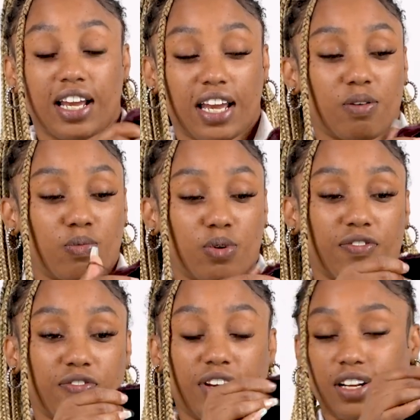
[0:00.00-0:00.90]
it will
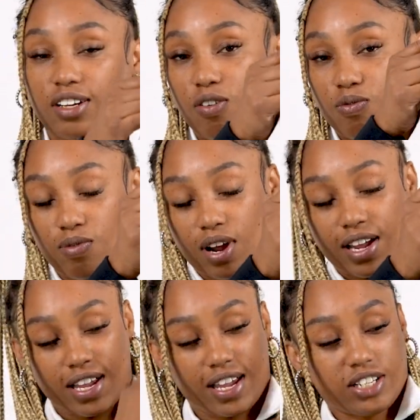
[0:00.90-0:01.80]
fit
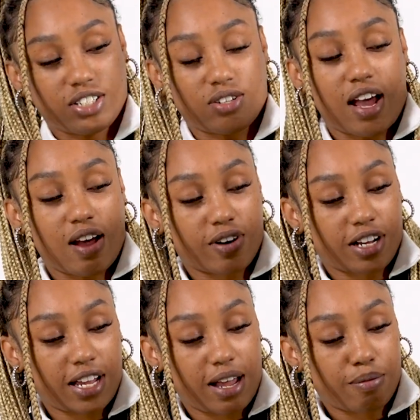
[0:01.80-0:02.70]
right into our
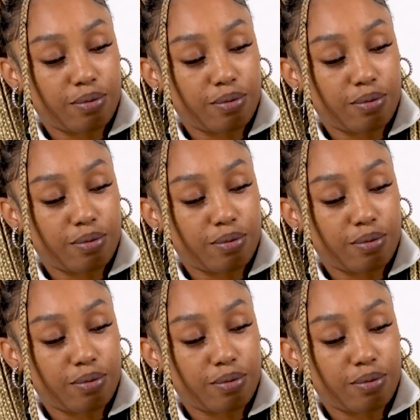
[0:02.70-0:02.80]
cap.